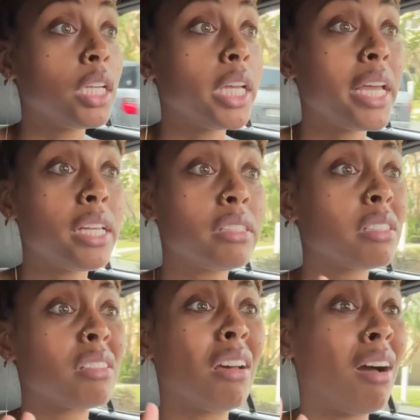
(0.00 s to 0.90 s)

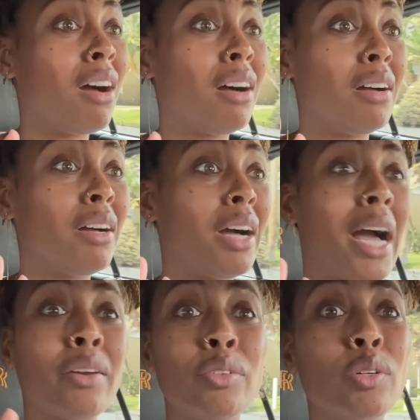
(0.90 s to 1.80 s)
It's I
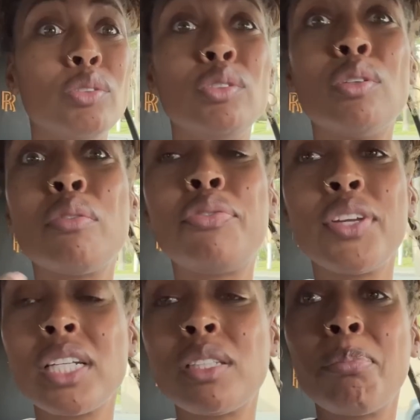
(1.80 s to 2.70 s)
don't know, you don't
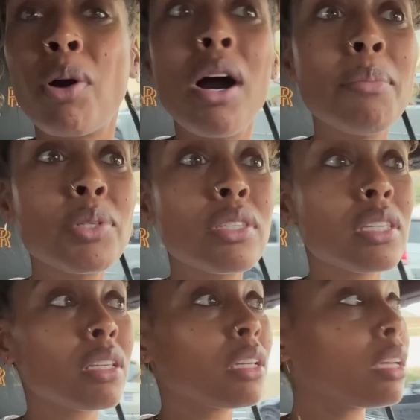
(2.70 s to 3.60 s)
feel the bumps,